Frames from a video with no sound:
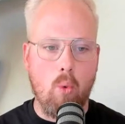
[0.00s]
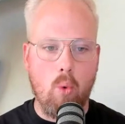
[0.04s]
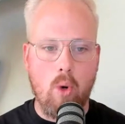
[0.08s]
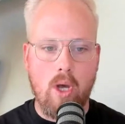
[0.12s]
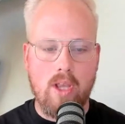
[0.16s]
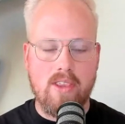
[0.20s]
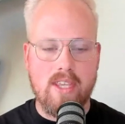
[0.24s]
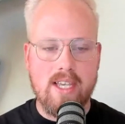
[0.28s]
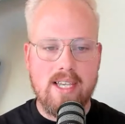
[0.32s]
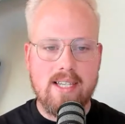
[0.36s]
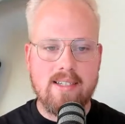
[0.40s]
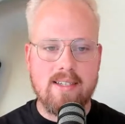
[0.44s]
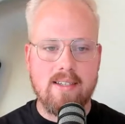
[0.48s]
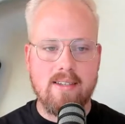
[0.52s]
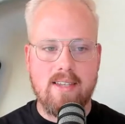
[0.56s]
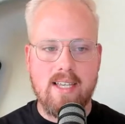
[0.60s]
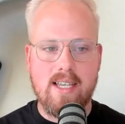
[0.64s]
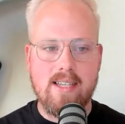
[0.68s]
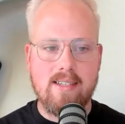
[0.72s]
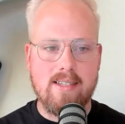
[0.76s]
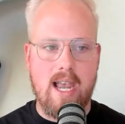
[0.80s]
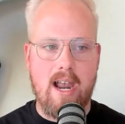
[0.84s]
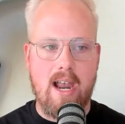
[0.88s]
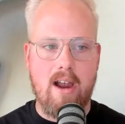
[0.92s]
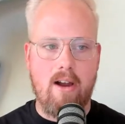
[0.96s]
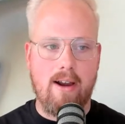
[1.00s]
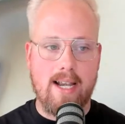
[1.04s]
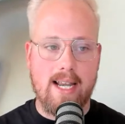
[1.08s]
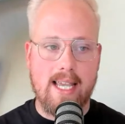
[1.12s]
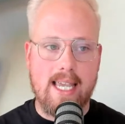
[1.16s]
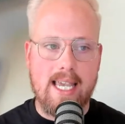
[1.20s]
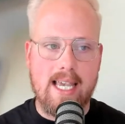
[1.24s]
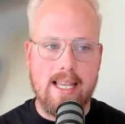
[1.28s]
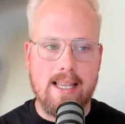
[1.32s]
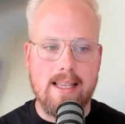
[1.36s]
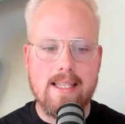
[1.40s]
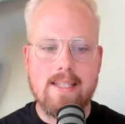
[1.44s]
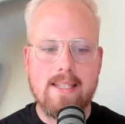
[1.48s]
this area, and
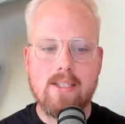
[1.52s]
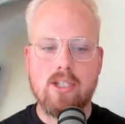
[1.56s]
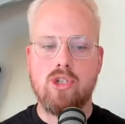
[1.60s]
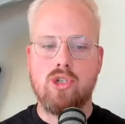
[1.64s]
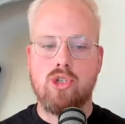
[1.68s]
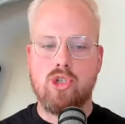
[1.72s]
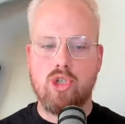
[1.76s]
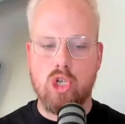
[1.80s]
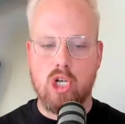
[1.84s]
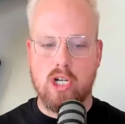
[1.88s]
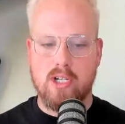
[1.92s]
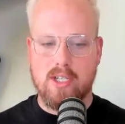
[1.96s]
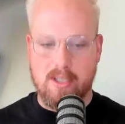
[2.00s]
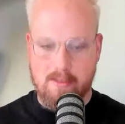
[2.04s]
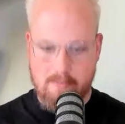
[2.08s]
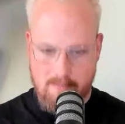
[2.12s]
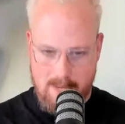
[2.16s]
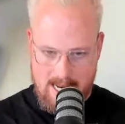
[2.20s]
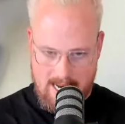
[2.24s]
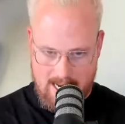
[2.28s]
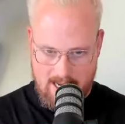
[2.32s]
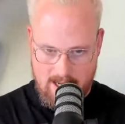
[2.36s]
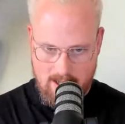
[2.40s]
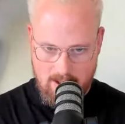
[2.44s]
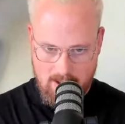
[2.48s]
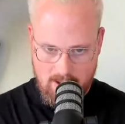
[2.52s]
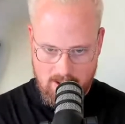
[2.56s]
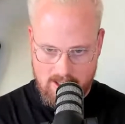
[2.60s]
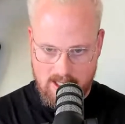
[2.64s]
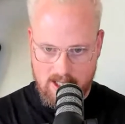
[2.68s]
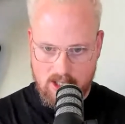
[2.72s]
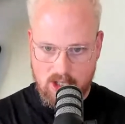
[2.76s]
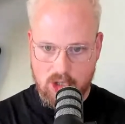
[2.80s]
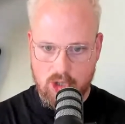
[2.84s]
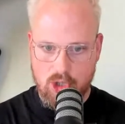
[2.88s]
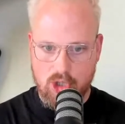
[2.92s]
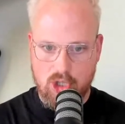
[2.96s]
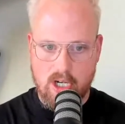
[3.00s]
again, this is just me.
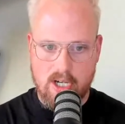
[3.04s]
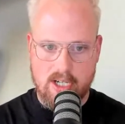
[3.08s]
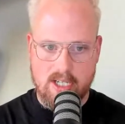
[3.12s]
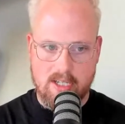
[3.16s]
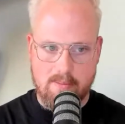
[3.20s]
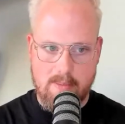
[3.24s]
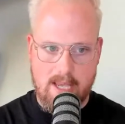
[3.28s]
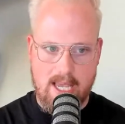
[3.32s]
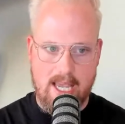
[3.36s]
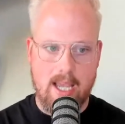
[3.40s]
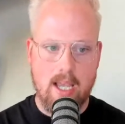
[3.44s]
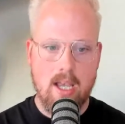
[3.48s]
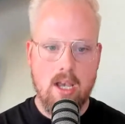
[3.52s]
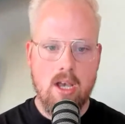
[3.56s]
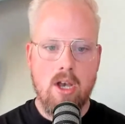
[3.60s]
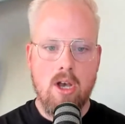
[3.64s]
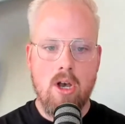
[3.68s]
This is just me.